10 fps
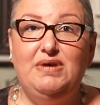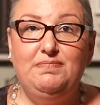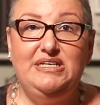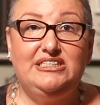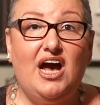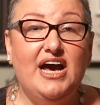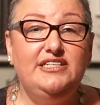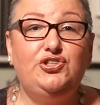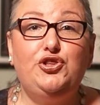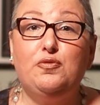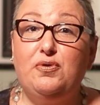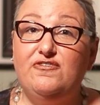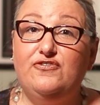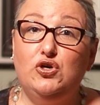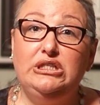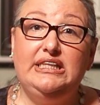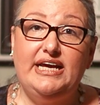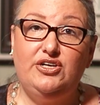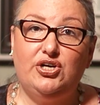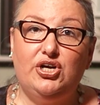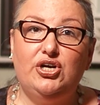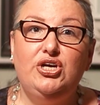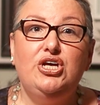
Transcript: may be tied to their preferred lender,